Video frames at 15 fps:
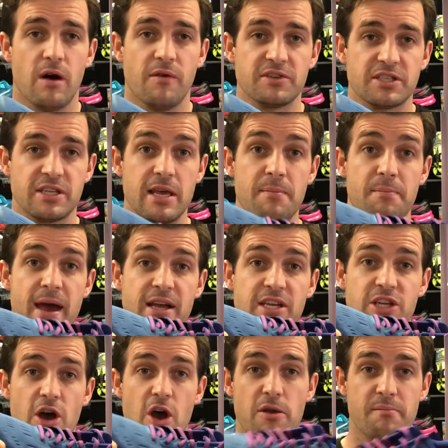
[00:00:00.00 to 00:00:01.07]
obviously, impact
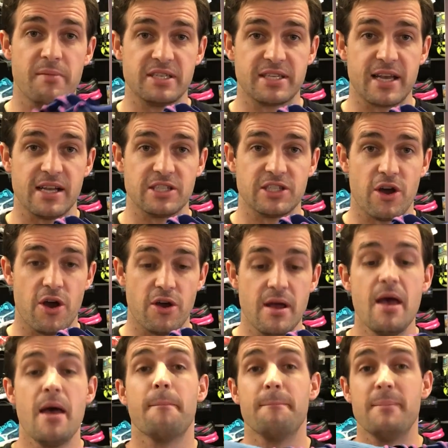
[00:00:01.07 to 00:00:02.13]
zone, mid-stance zone.
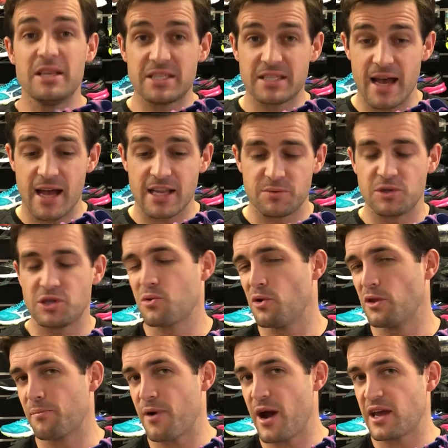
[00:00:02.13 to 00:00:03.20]
Mid-stance, which we
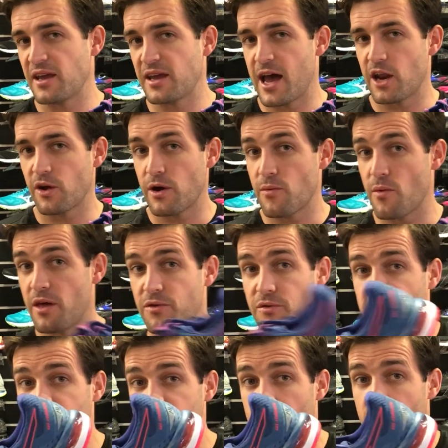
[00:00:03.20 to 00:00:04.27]
call the braking category, right through
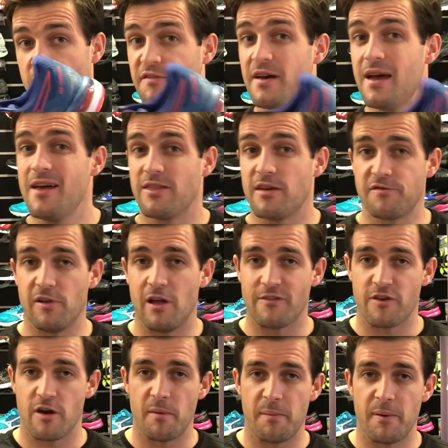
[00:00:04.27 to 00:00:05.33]
to toe-off. The flight
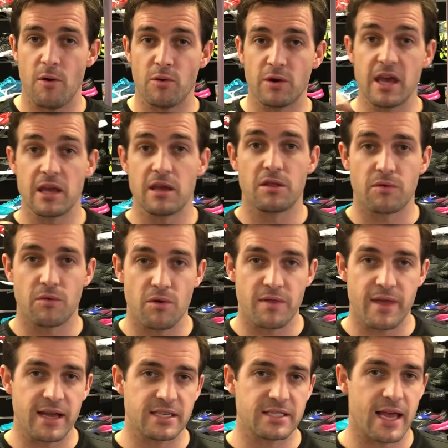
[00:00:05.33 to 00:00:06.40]
foam propel will kick you through
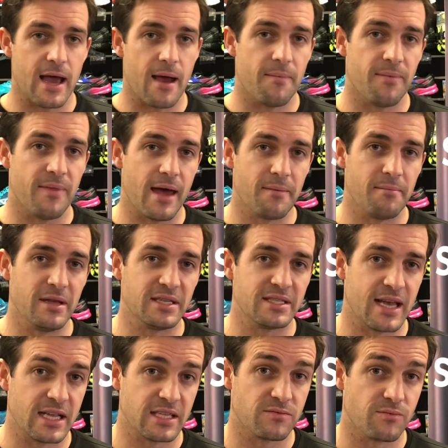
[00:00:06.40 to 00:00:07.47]
that
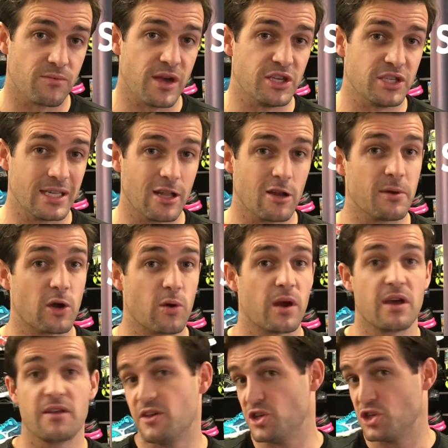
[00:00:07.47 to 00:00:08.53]
mid-stance region a little bit
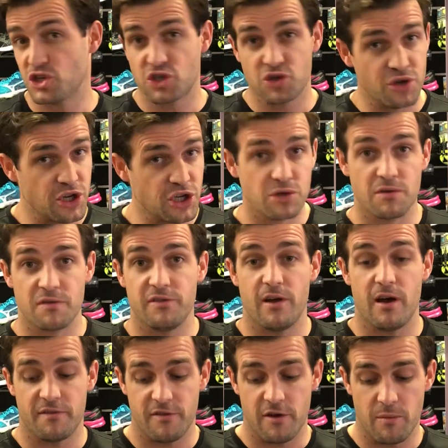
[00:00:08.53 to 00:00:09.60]
quicker than just traditional
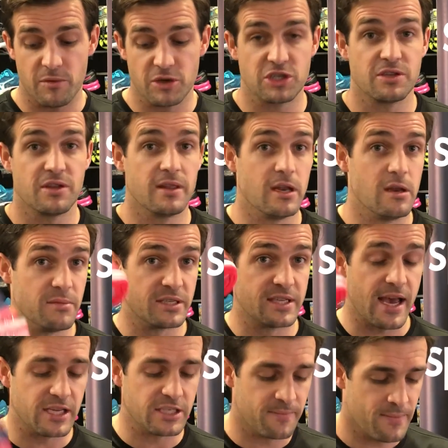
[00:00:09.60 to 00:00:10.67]
flight foam, which the Nimbus
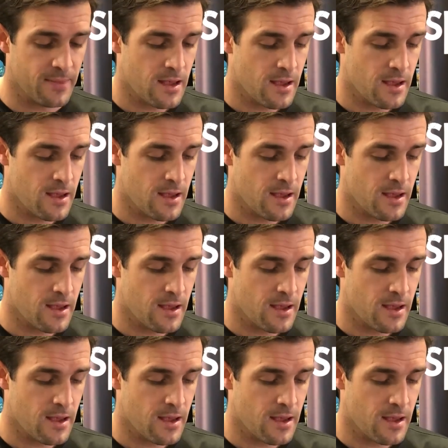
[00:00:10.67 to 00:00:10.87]
has.